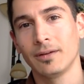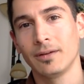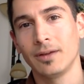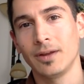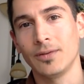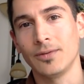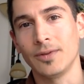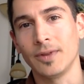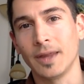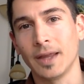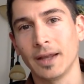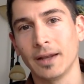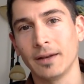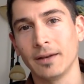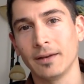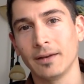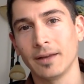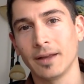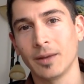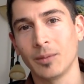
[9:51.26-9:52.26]
even
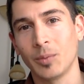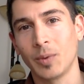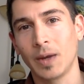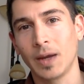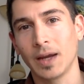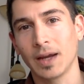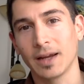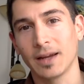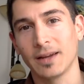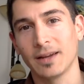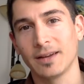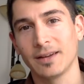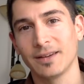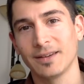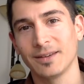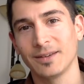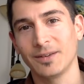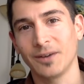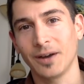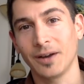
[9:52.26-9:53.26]
than, than a pig,
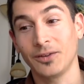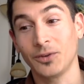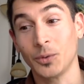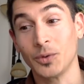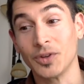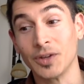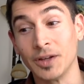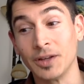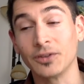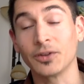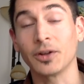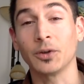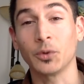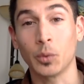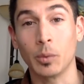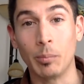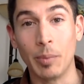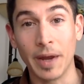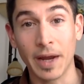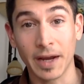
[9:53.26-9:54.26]
right? So it's an insult
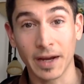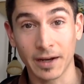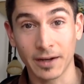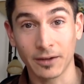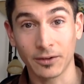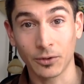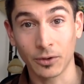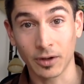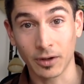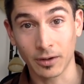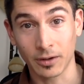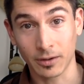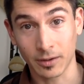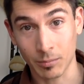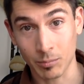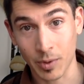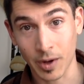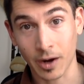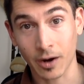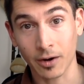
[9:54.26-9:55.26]
to a pig to
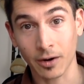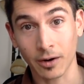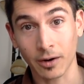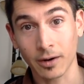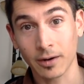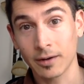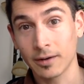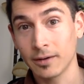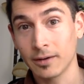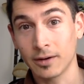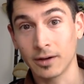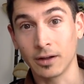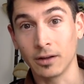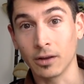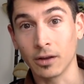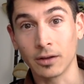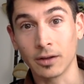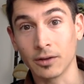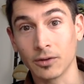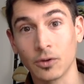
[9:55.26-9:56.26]
compare a
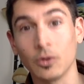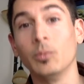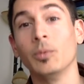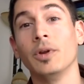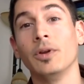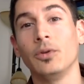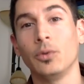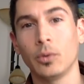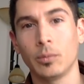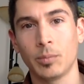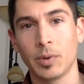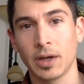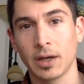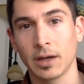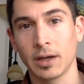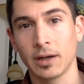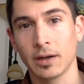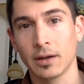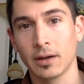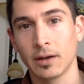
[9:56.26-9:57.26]
gluttonous human to a
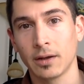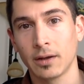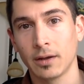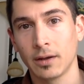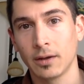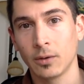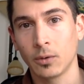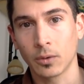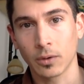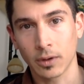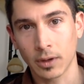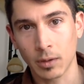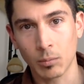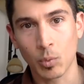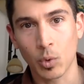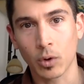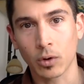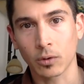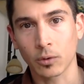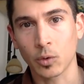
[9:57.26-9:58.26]
pig, or an
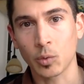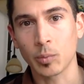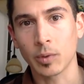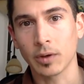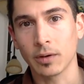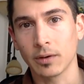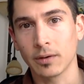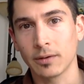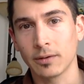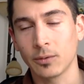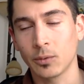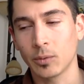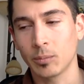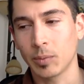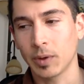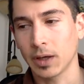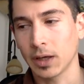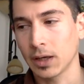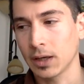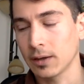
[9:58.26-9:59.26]
immoral human to a
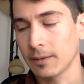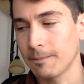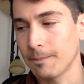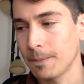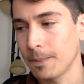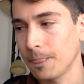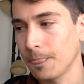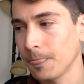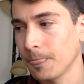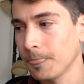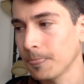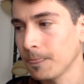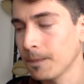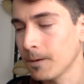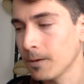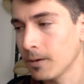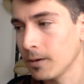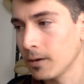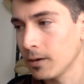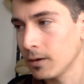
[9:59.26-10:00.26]
pig.
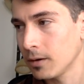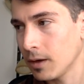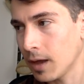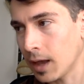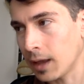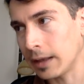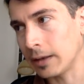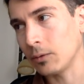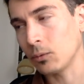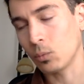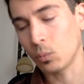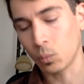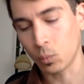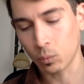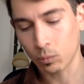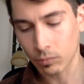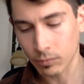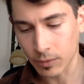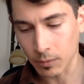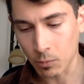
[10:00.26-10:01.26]
And
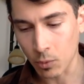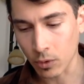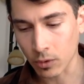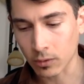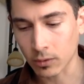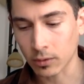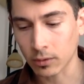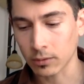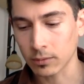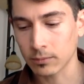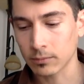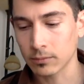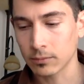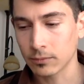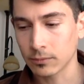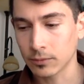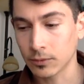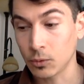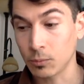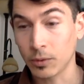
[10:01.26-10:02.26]
the moral
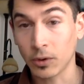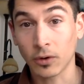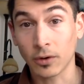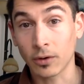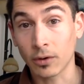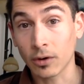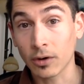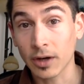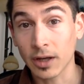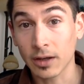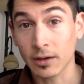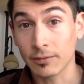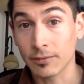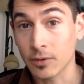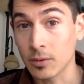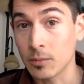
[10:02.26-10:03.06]
superiority of